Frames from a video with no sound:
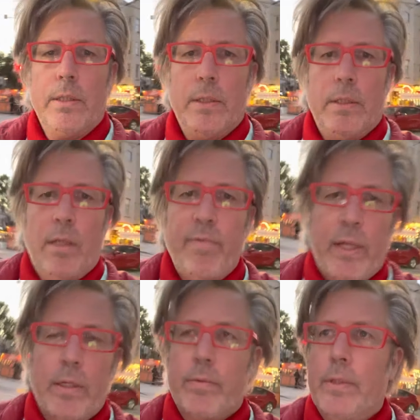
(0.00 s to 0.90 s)
I
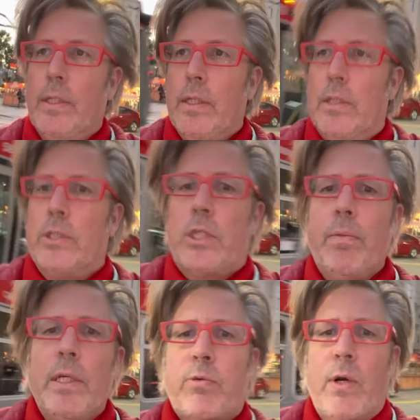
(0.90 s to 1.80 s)
mean, so
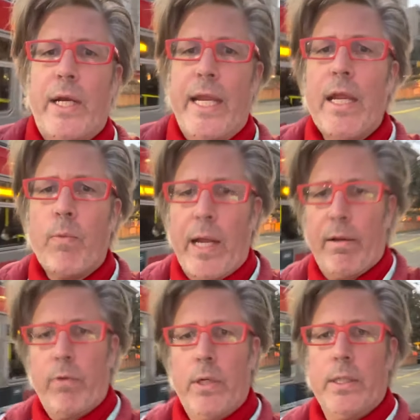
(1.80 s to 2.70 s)
much for a heat
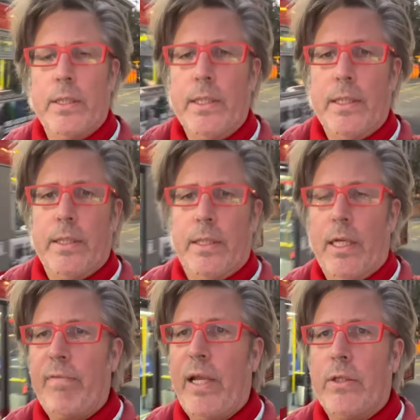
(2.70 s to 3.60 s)
wave. I
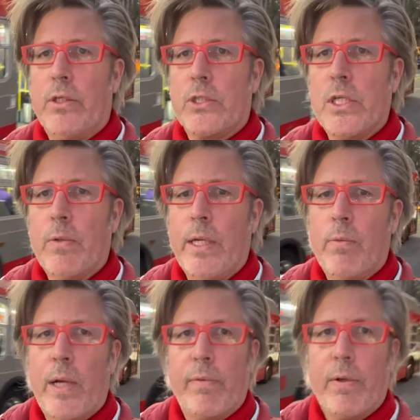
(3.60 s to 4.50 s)
mean, there's no heat
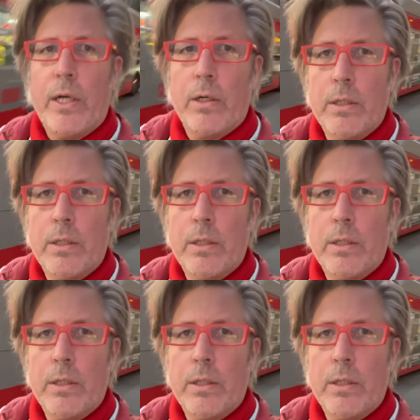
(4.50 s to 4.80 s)
wave here.